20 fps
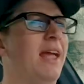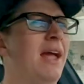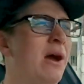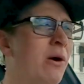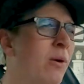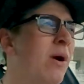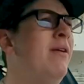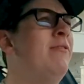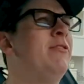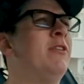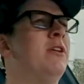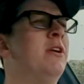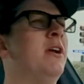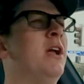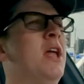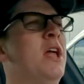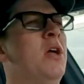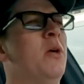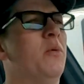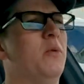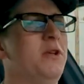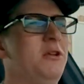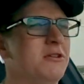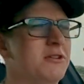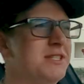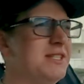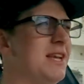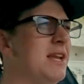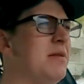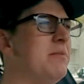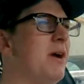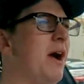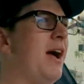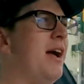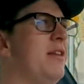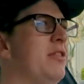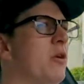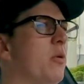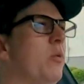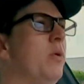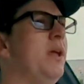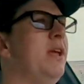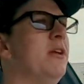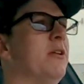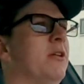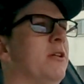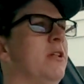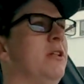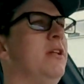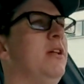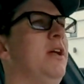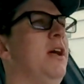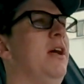However, when you're sitting behind the wheel